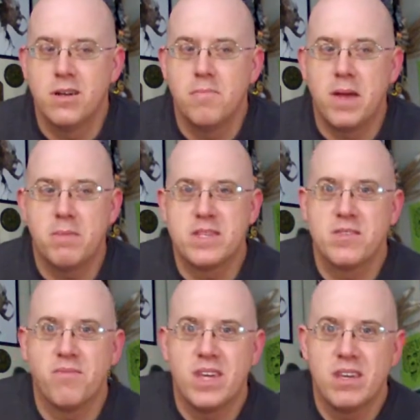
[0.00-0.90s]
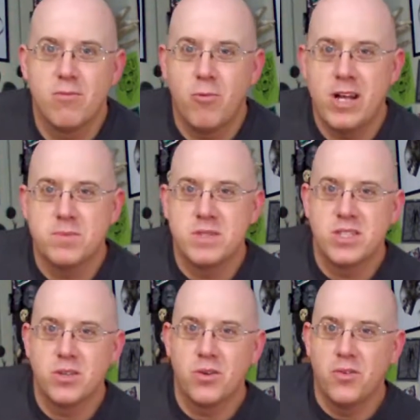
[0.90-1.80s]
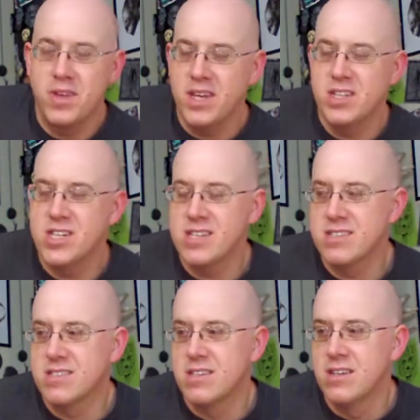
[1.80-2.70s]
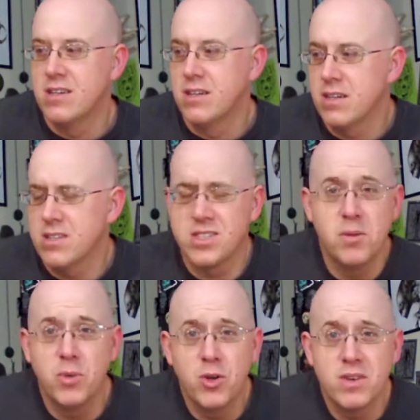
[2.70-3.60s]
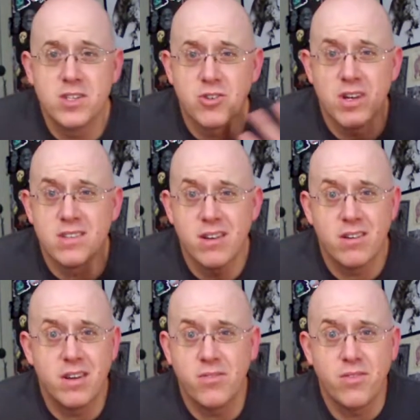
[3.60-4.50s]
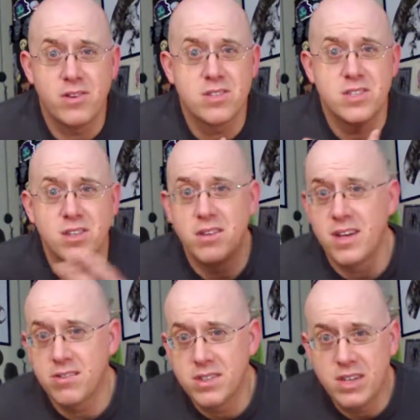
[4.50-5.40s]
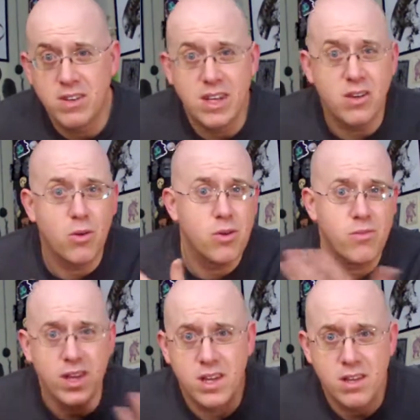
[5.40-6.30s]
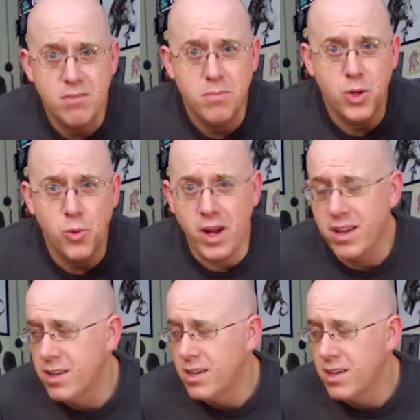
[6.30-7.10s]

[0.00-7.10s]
make me some watch me some good old VHS. Because some movies, strangely enough, are still not on DVD or v- Blu-ray.